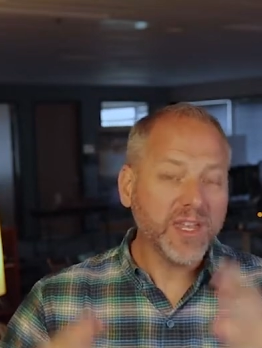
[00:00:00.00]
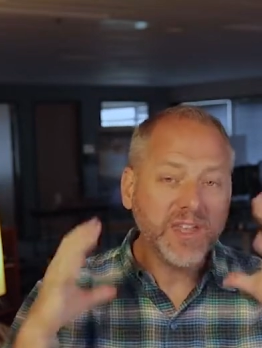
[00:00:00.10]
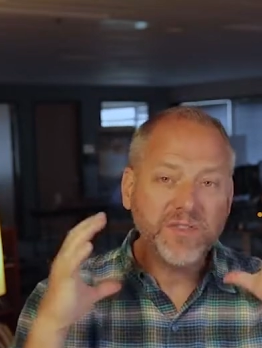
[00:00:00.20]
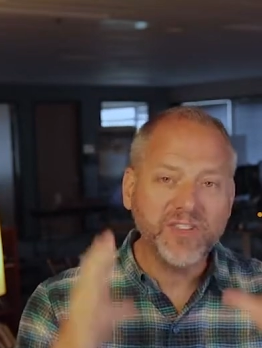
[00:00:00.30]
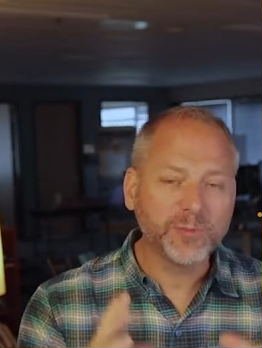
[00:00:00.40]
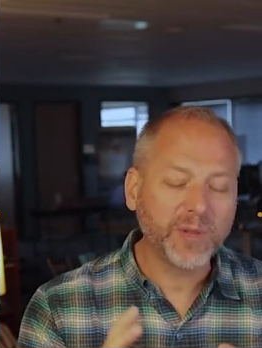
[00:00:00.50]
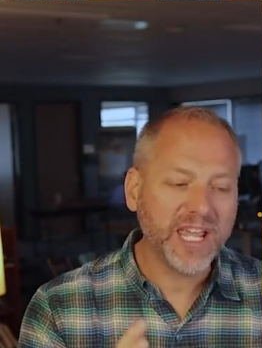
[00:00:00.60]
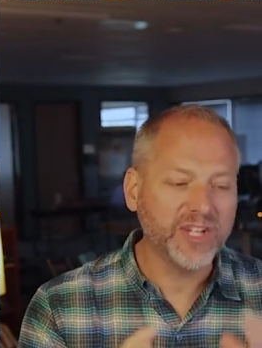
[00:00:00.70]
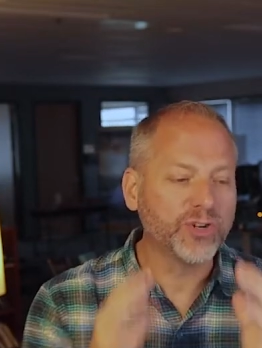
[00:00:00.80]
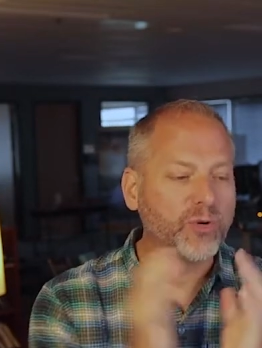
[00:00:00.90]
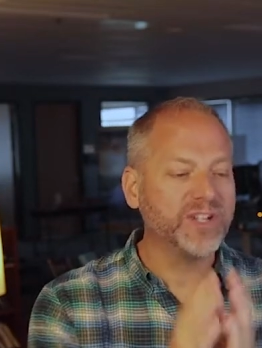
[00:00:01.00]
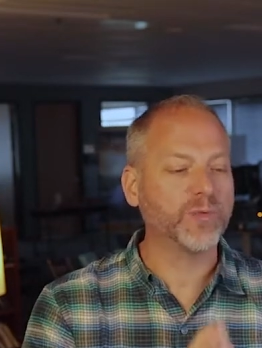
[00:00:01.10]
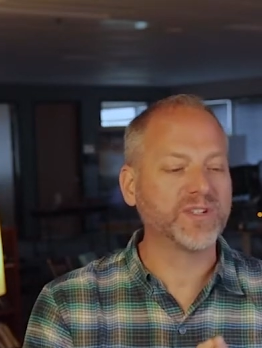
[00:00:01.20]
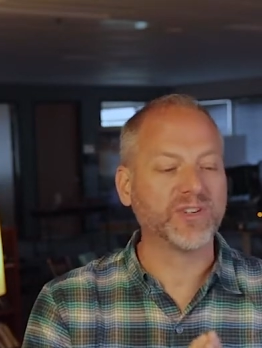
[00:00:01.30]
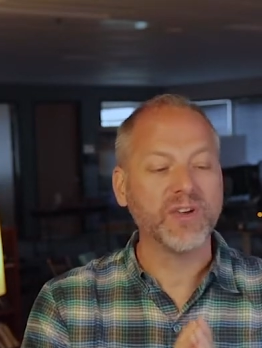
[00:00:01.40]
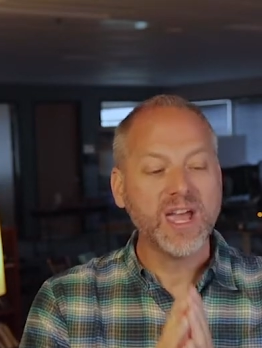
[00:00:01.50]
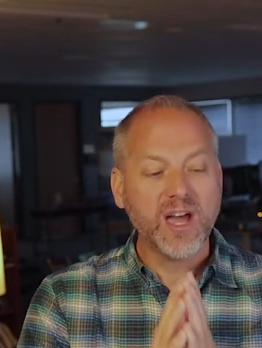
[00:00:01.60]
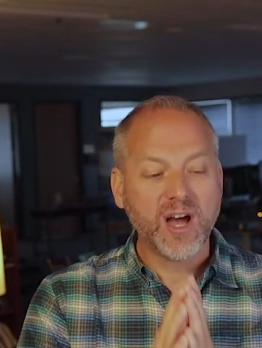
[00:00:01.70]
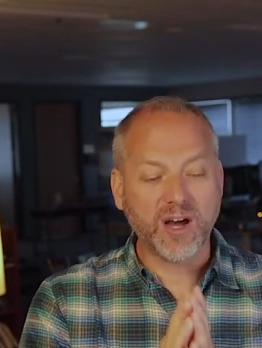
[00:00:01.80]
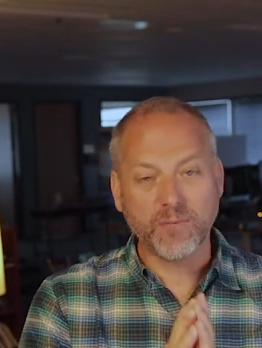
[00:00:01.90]
In this plan, you're going to want to
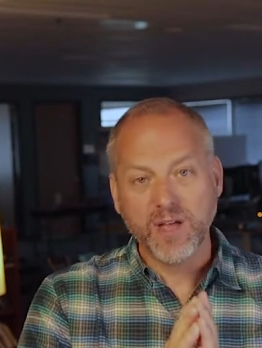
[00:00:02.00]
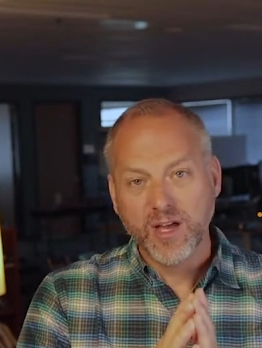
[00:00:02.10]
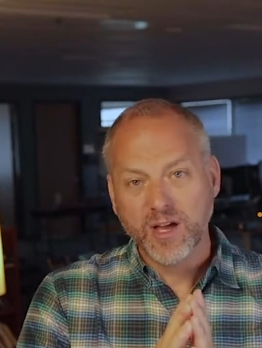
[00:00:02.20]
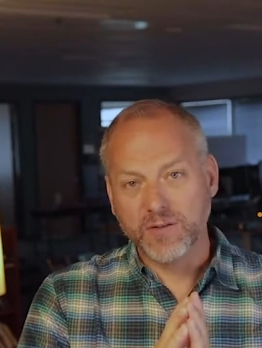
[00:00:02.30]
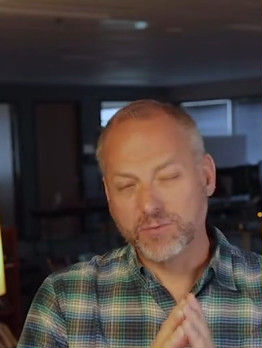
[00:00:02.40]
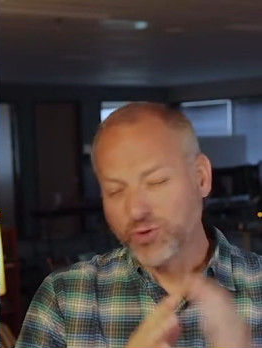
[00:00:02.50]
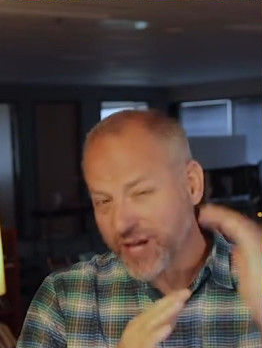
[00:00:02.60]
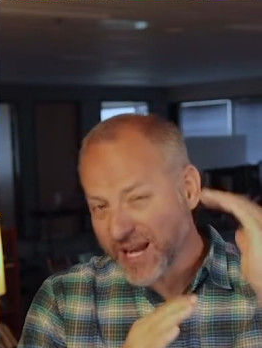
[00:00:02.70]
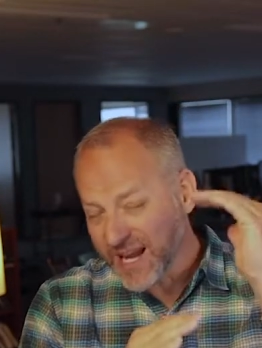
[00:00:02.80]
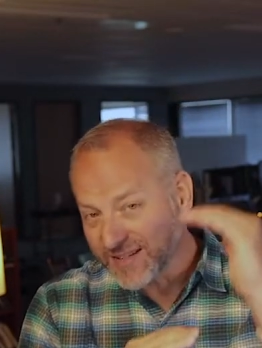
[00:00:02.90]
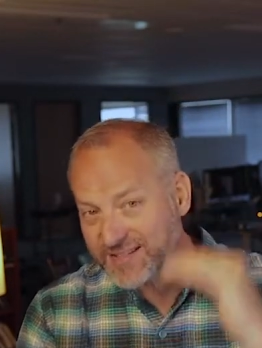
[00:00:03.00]
create a